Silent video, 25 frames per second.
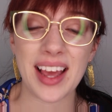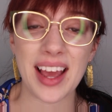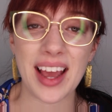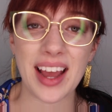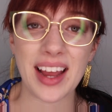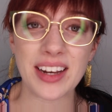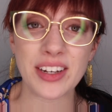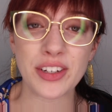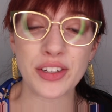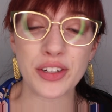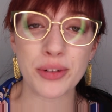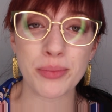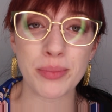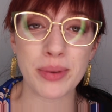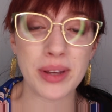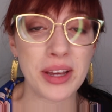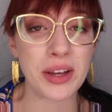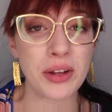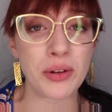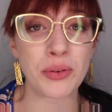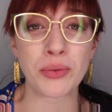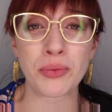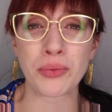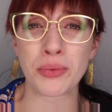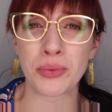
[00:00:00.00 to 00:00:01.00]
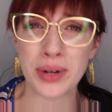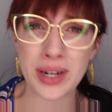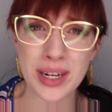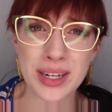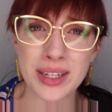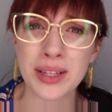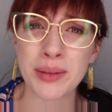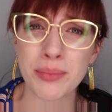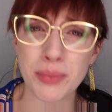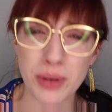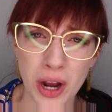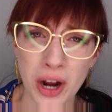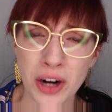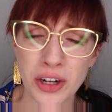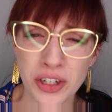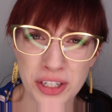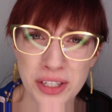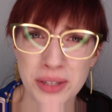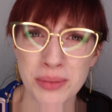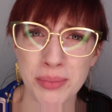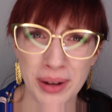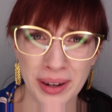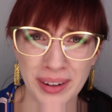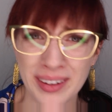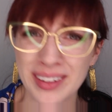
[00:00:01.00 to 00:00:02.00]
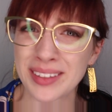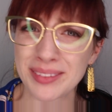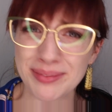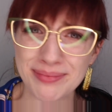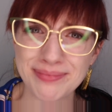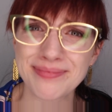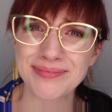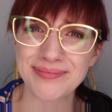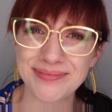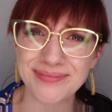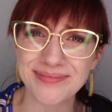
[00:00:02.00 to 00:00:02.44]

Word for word: and you're being real obnoxious about it.